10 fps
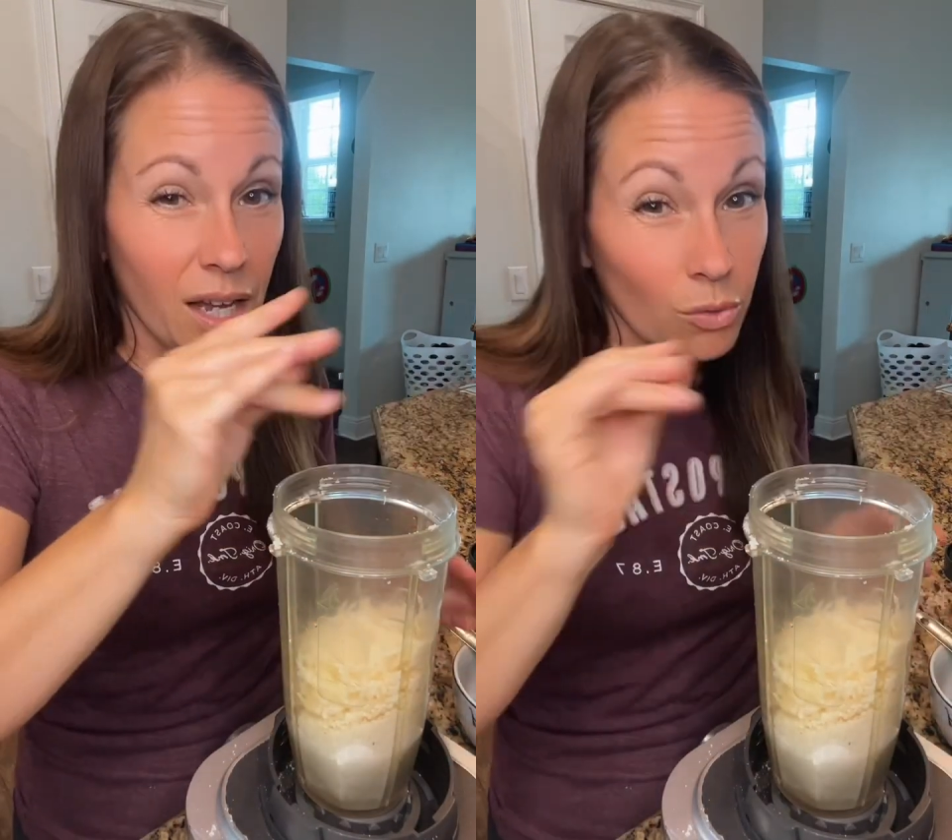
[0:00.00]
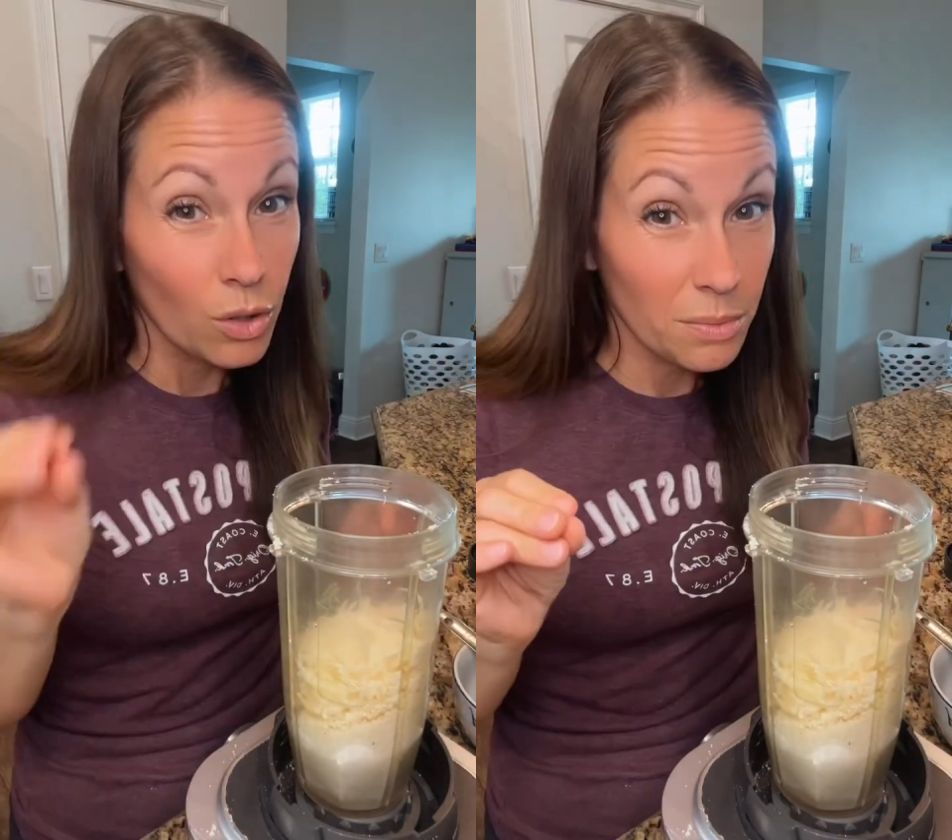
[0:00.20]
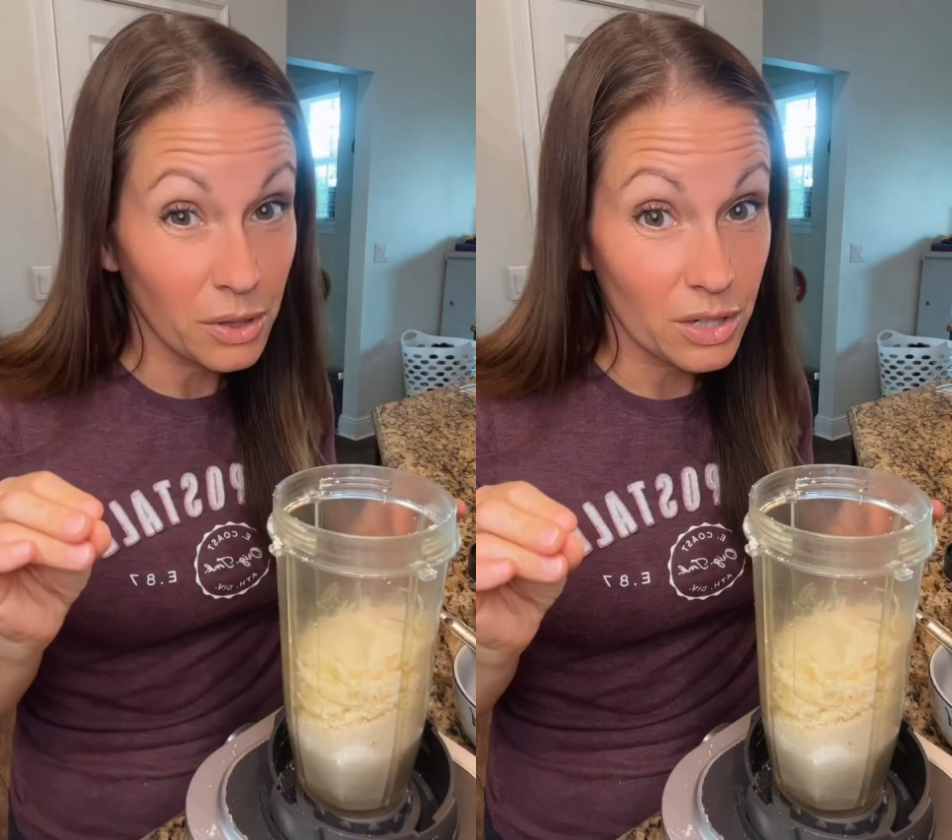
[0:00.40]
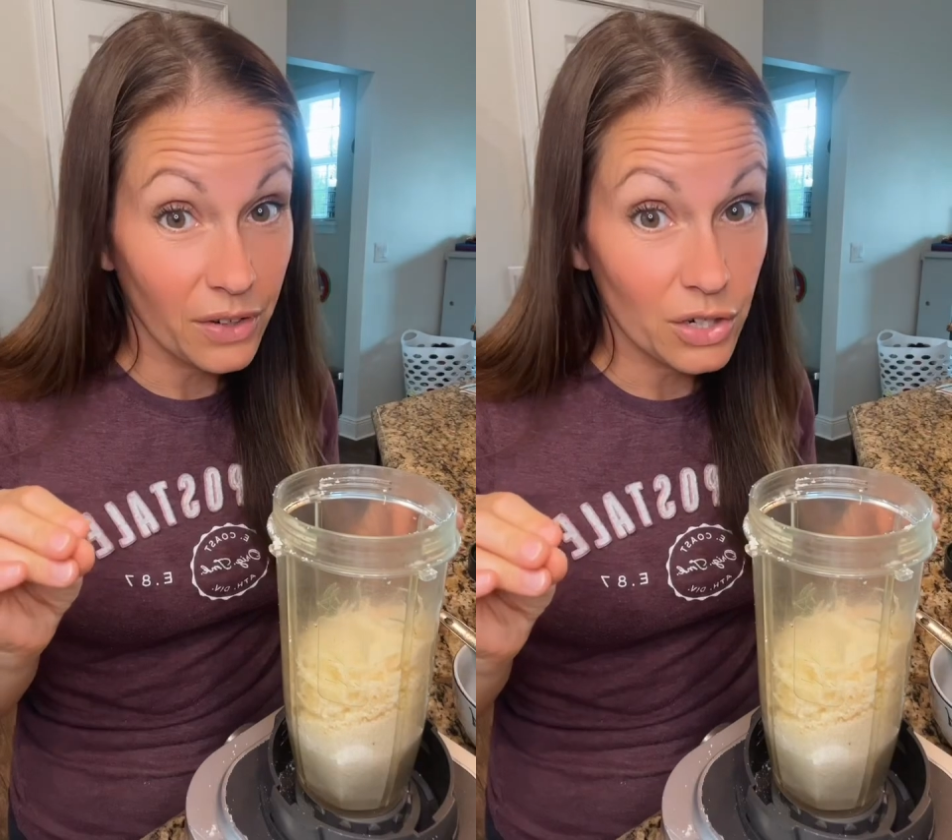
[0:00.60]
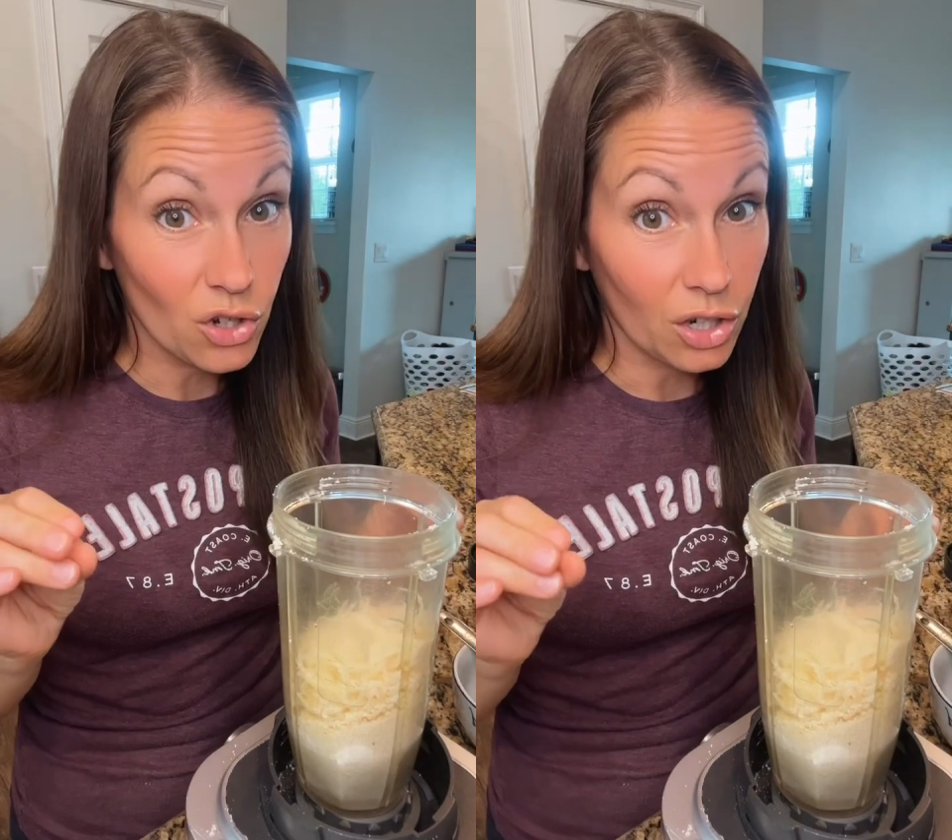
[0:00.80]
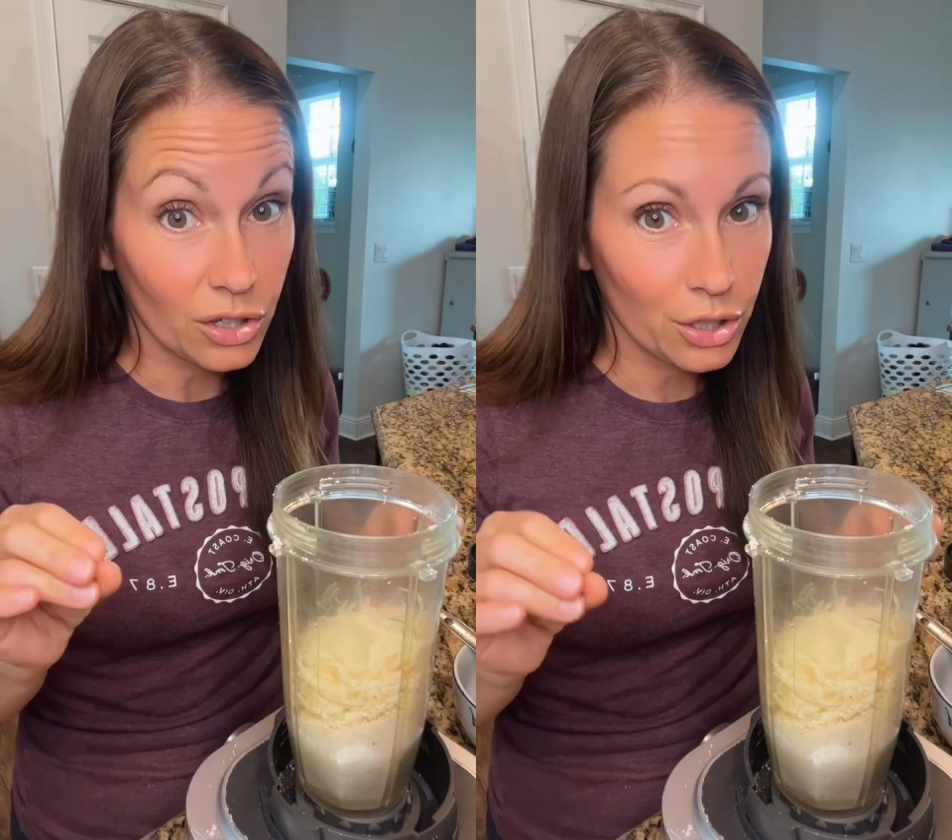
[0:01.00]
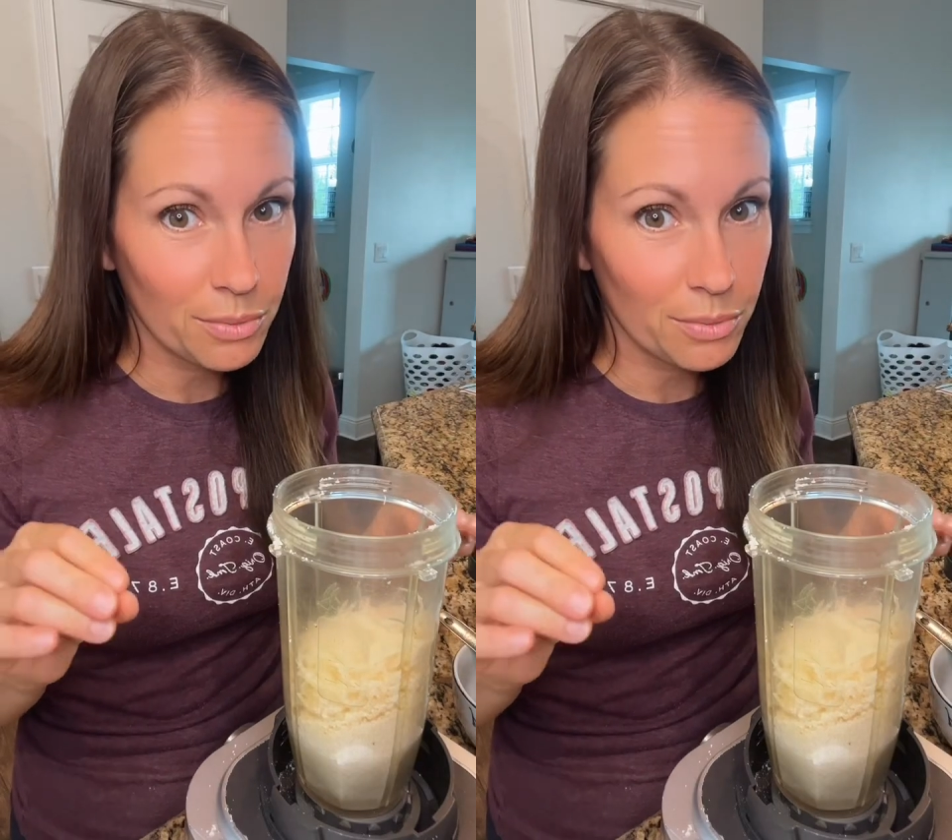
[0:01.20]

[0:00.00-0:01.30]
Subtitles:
Rosemary is a very strong herb,